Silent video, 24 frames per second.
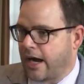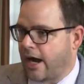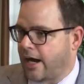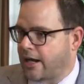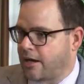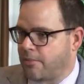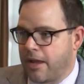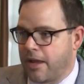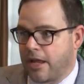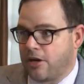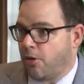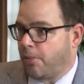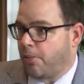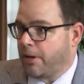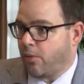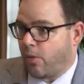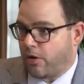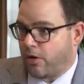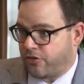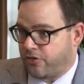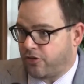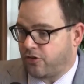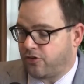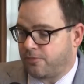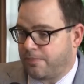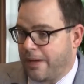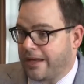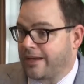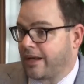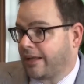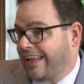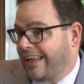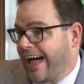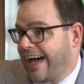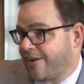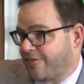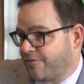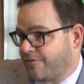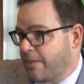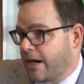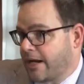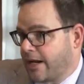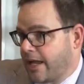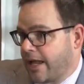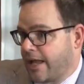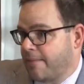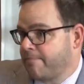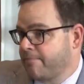economy and nobody wants to spend a lot of
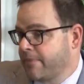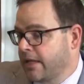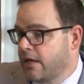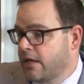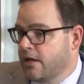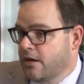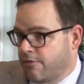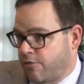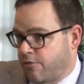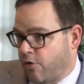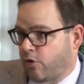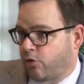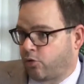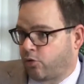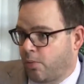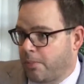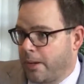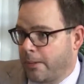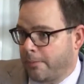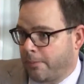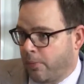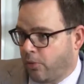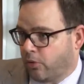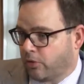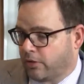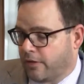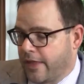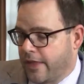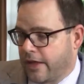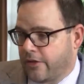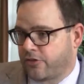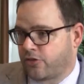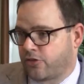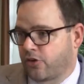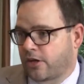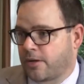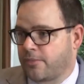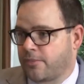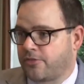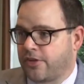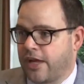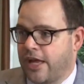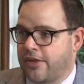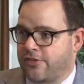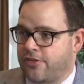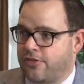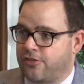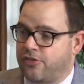money for a swimming pool in that
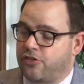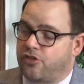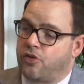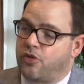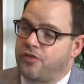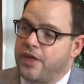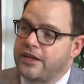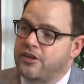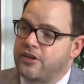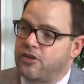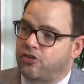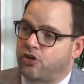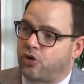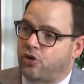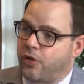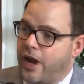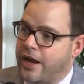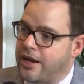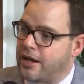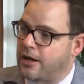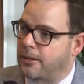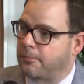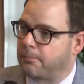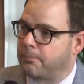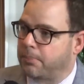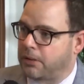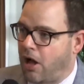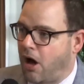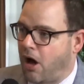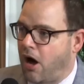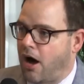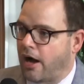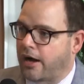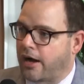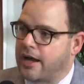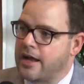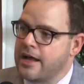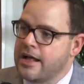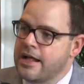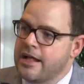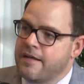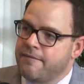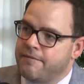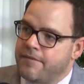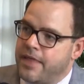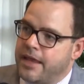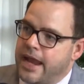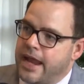circumstances. And so they just created a blog
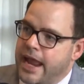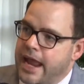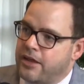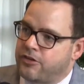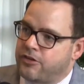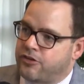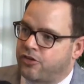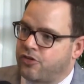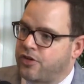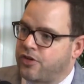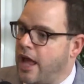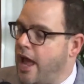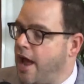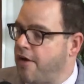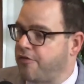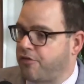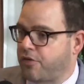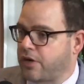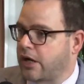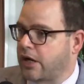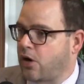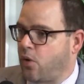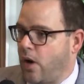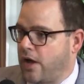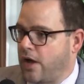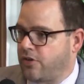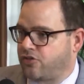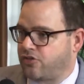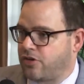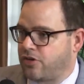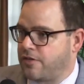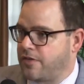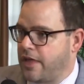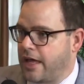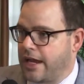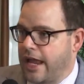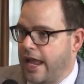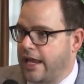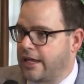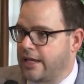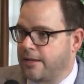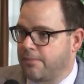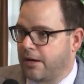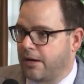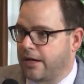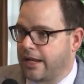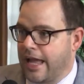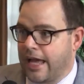that answered every question that
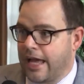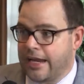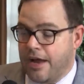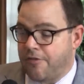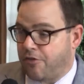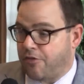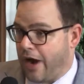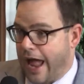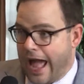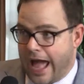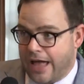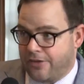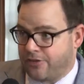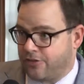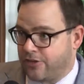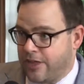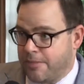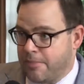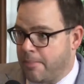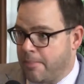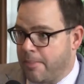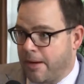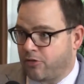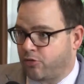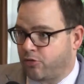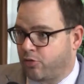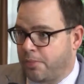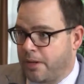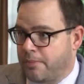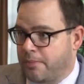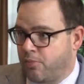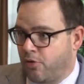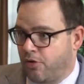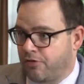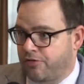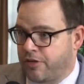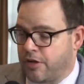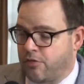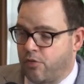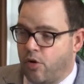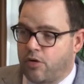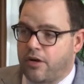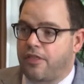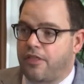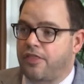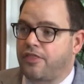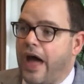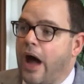anybody had ever asked them about swimming pools. They
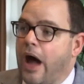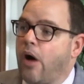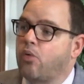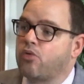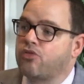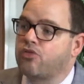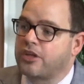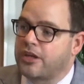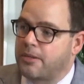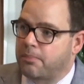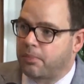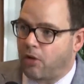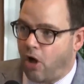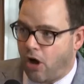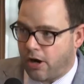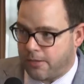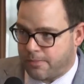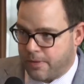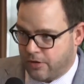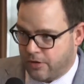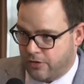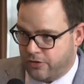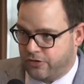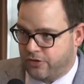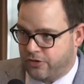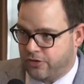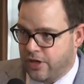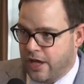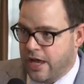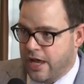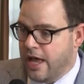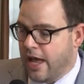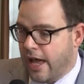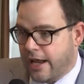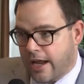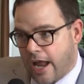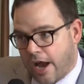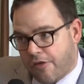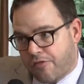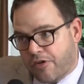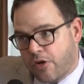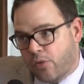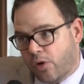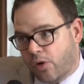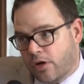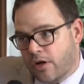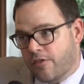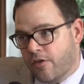wrote 1,000 blog posts, and
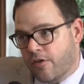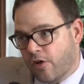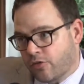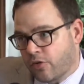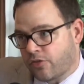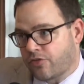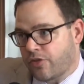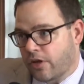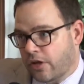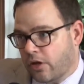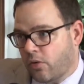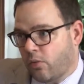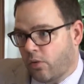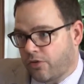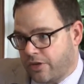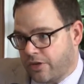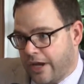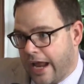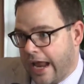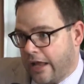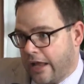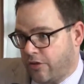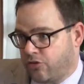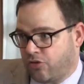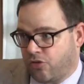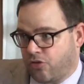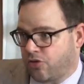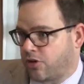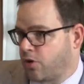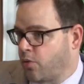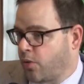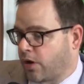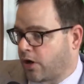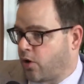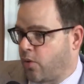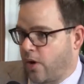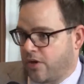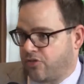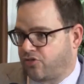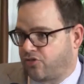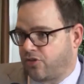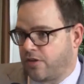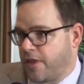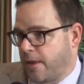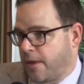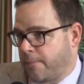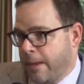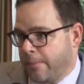every one of those was an answer to a
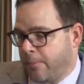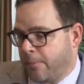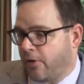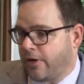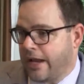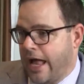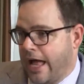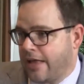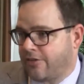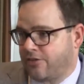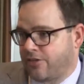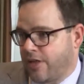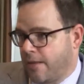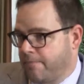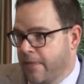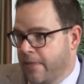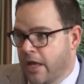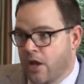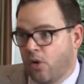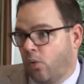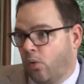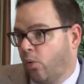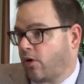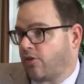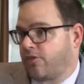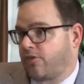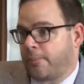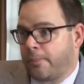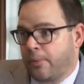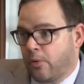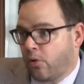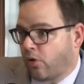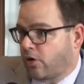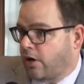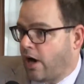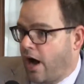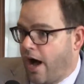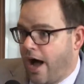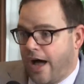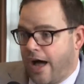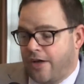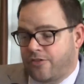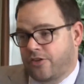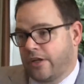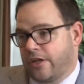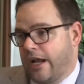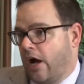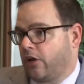question that people had asked them. What does a pool
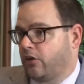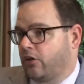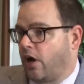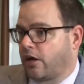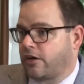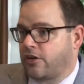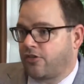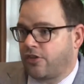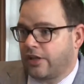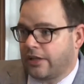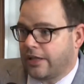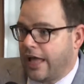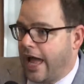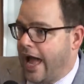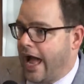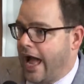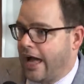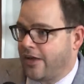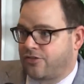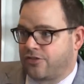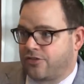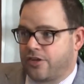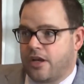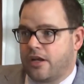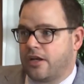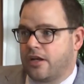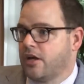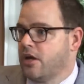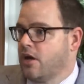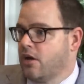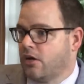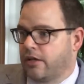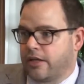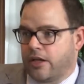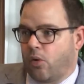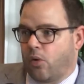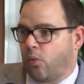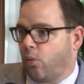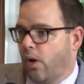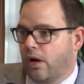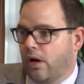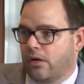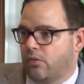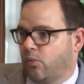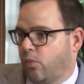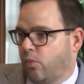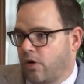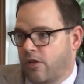cost, and how long does it last, and
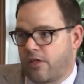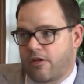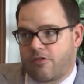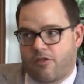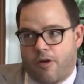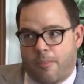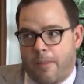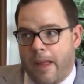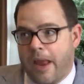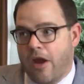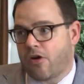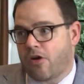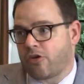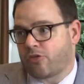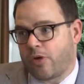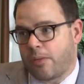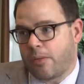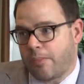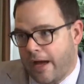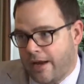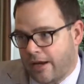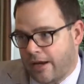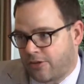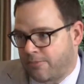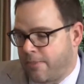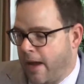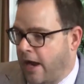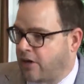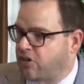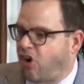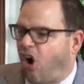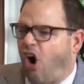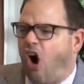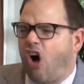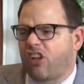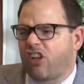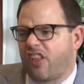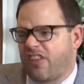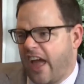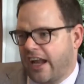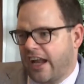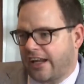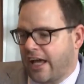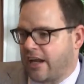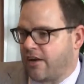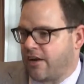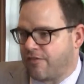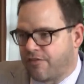what are the repairs we might expect? All of
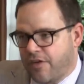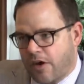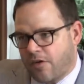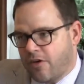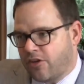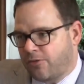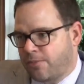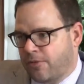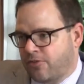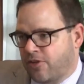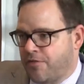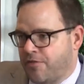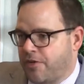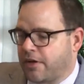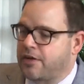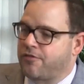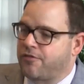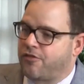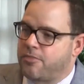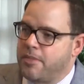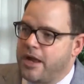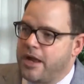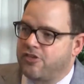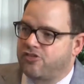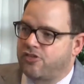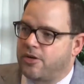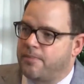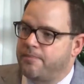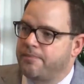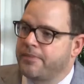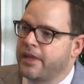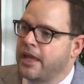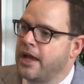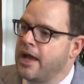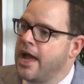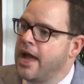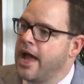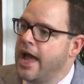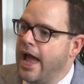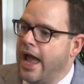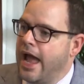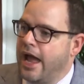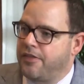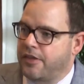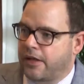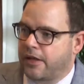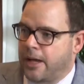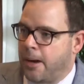that kind of very specific information,
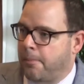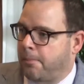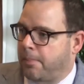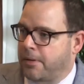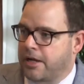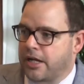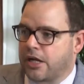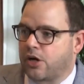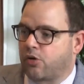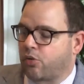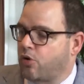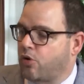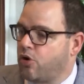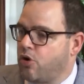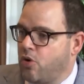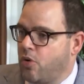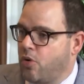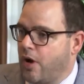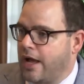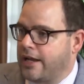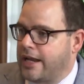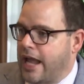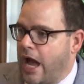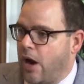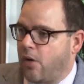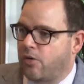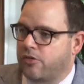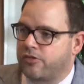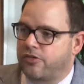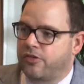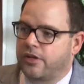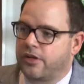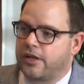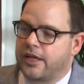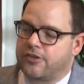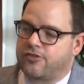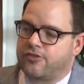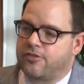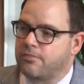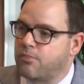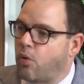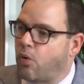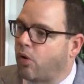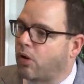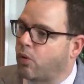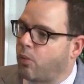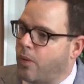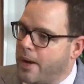and the company grew and now gets
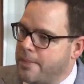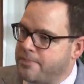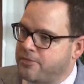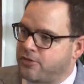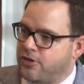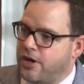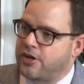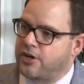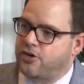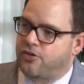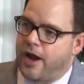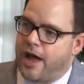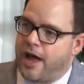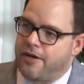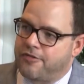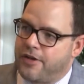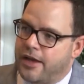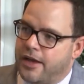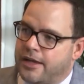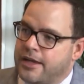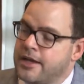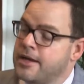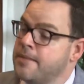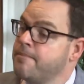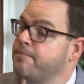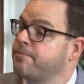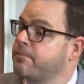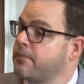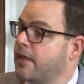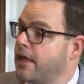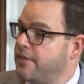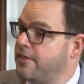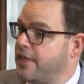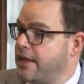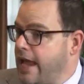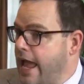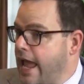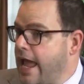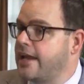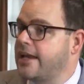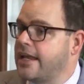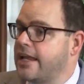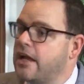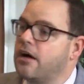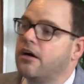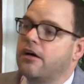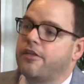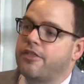more website traffic than
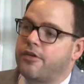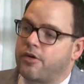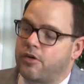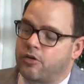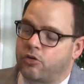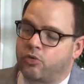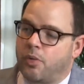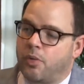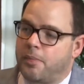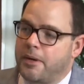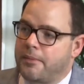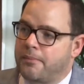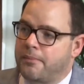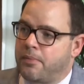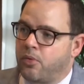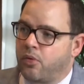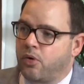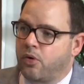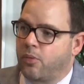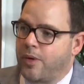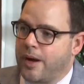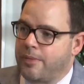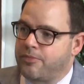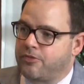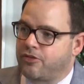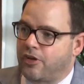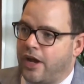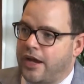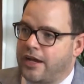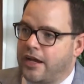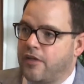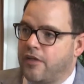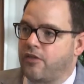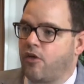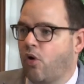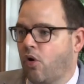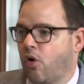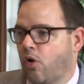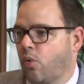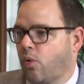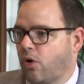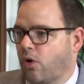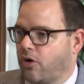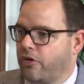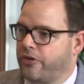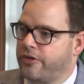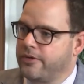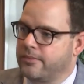any other swimming pool website in the whole
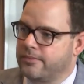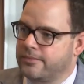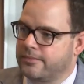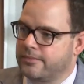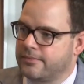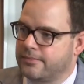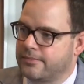world.